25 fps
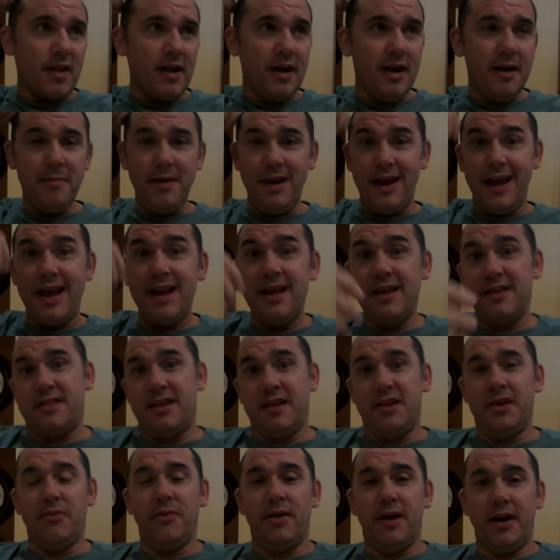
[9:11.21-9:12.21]
i mean
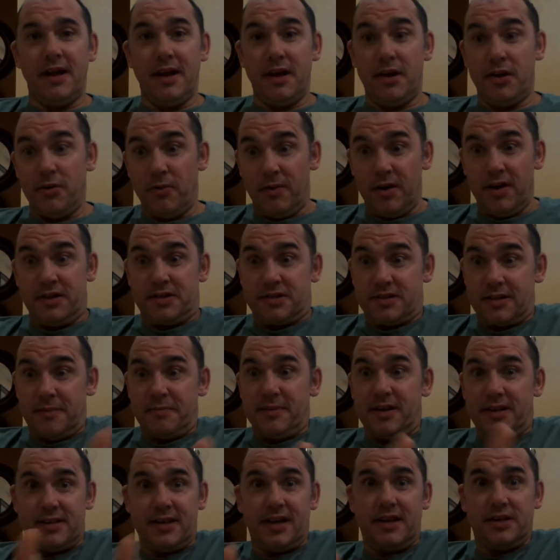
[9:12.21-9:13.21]
anything you want to eat you want
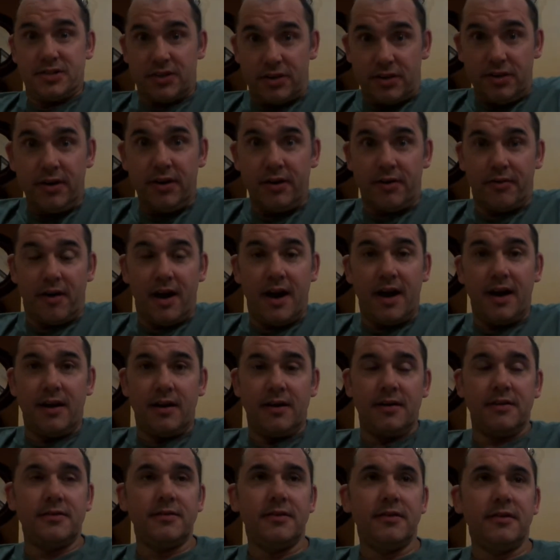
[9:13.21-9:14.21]
something that tastes good
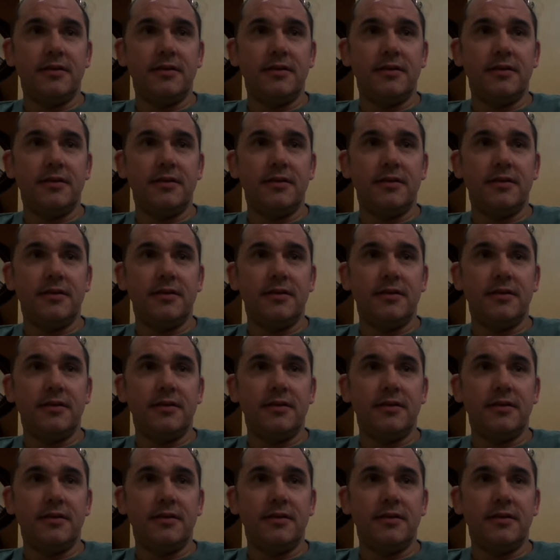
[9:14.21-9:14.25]
right